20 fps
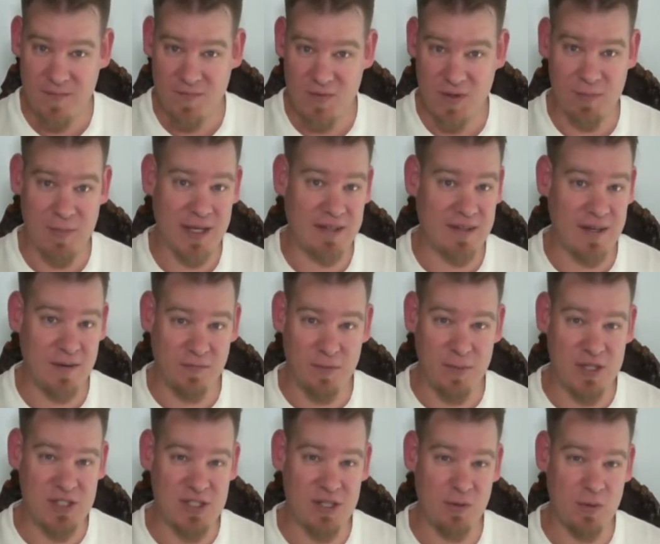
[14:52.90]
to make the
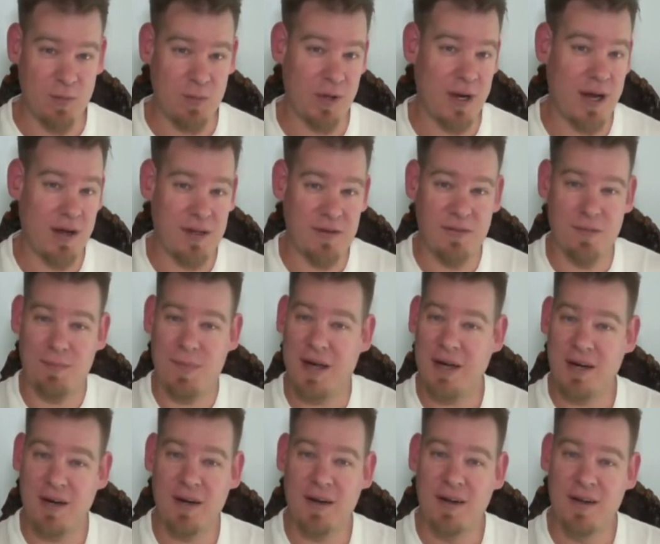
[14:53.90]
information that we put out even
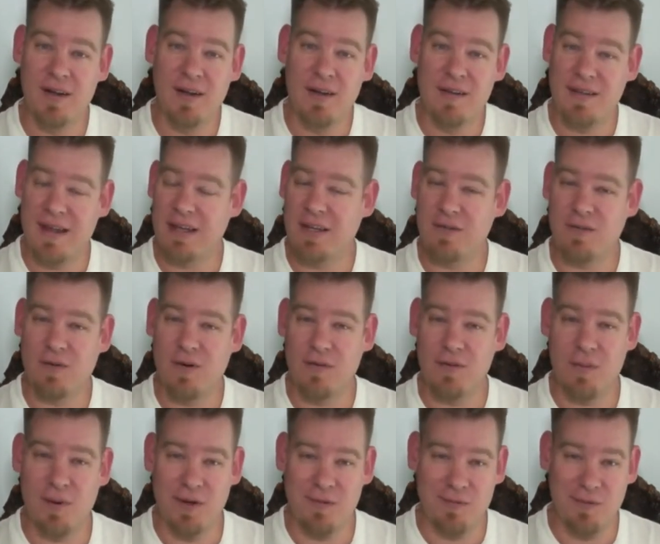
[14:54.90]
better. Thank you for
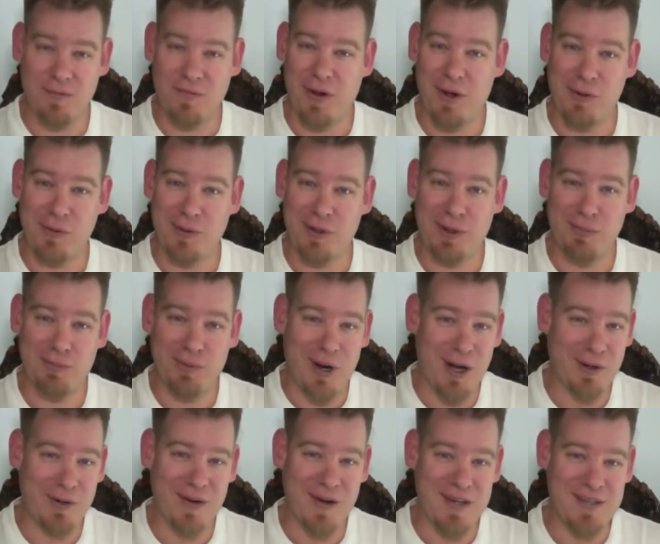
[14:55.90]
everybody for following our
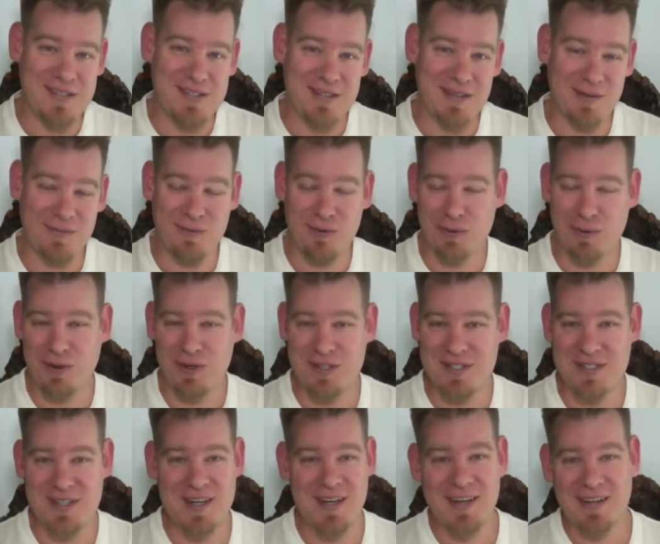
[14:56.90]
progress, and of
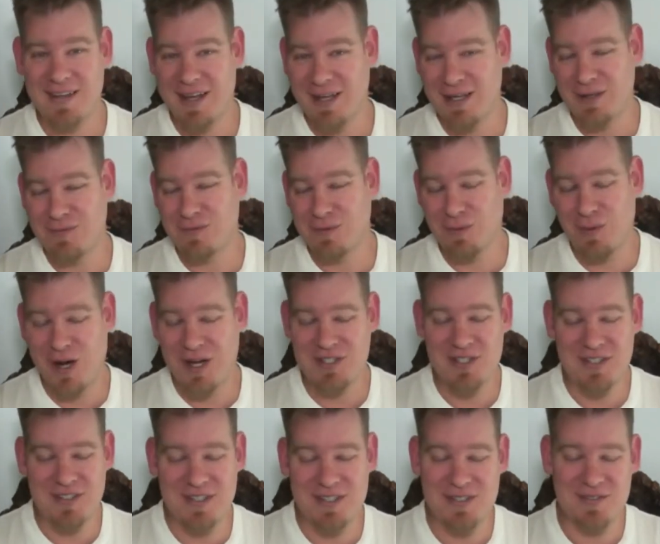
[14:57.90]
course, thank you for
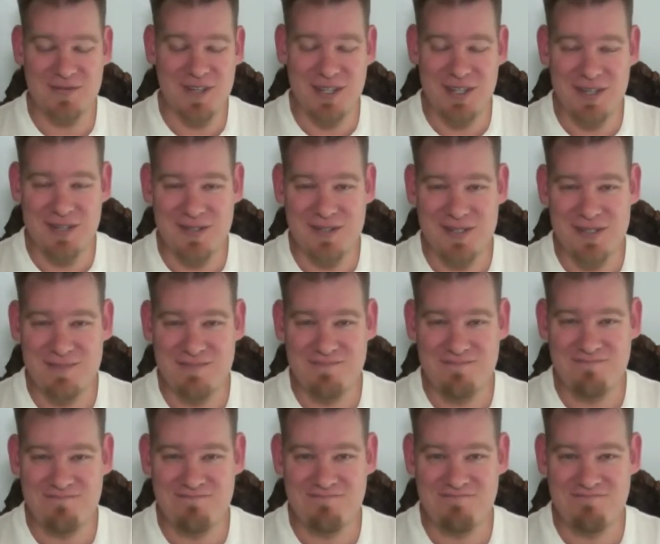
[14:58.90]
watching these videos.
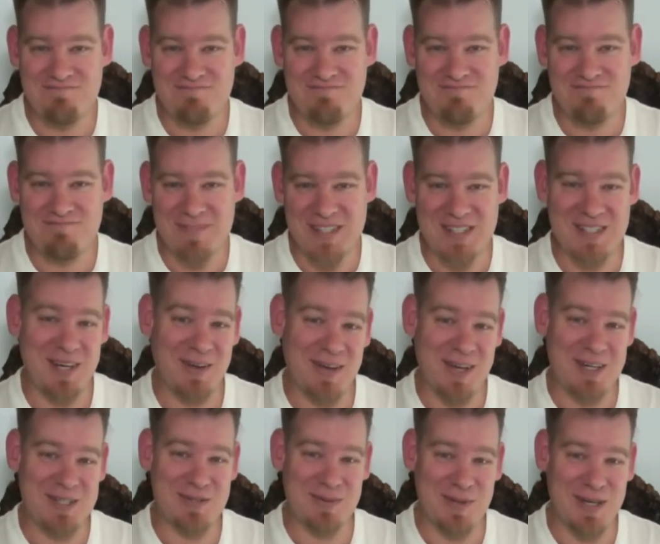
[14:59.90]
Until
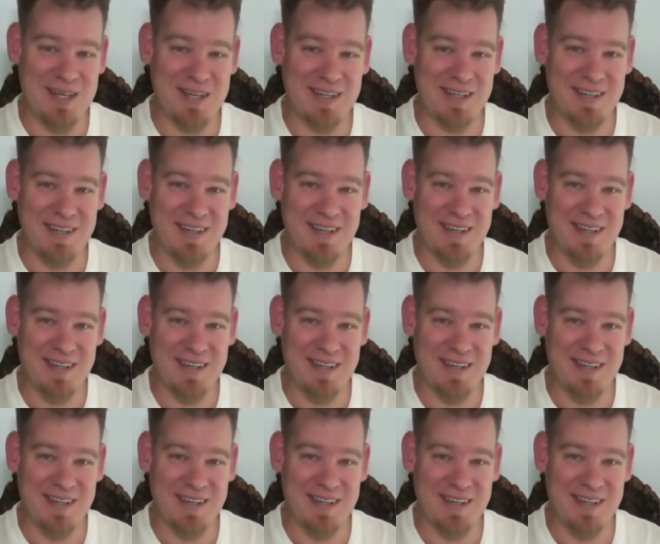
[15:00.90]
next week,